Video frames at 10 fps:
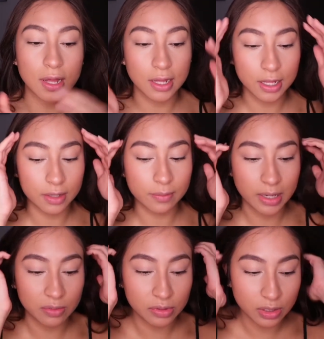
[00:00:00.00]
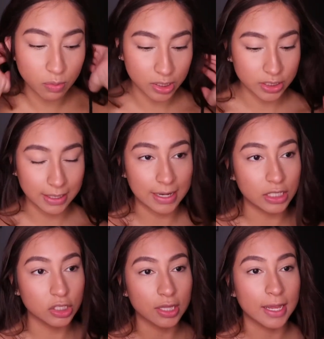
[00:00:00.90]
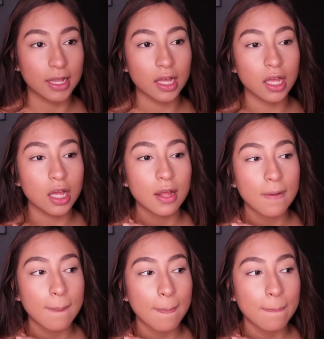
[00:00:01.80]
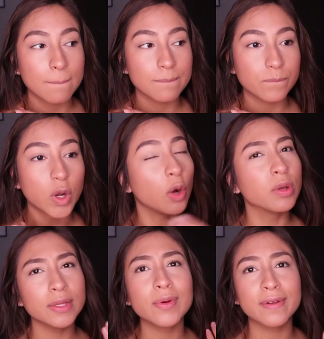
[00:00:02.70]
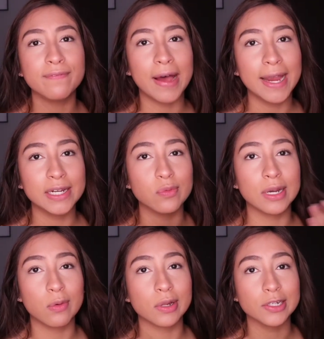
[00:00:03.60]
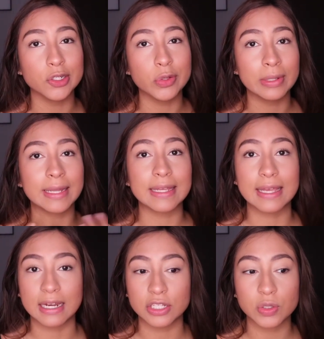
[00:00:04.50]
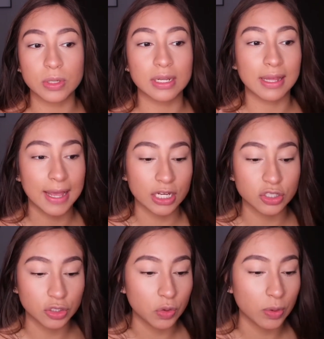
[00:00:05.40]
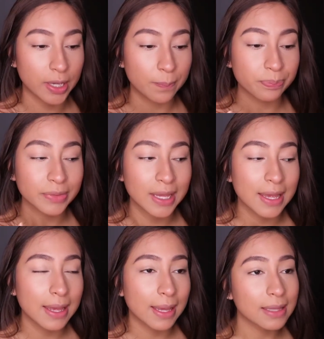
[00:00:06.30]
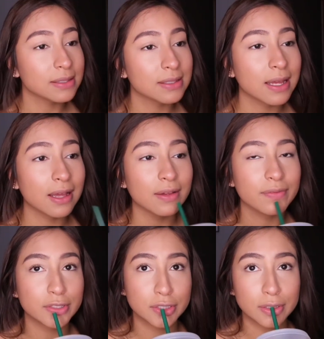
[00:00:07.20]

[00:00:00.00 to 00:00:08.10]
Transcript: Um, I really want to get into like, I really want to find what I want to do and like get into it and like actually do it and stuff.